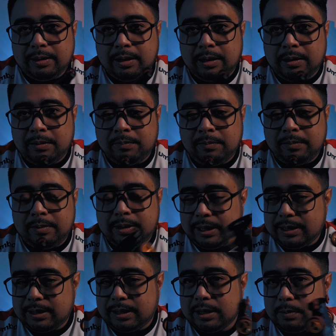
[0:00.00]

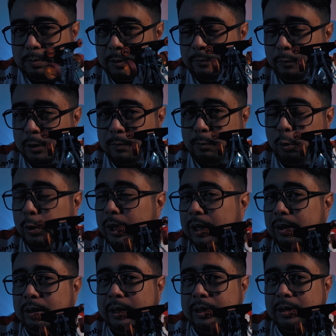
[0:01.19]
this has performed
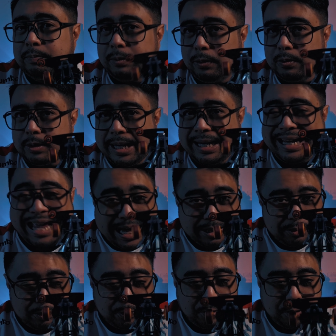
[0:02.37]
well in the Pro Stock
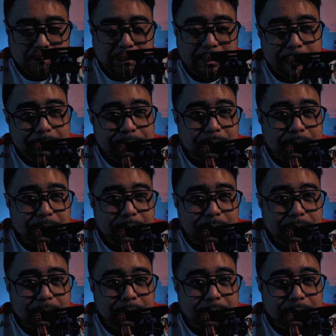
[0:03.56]
category.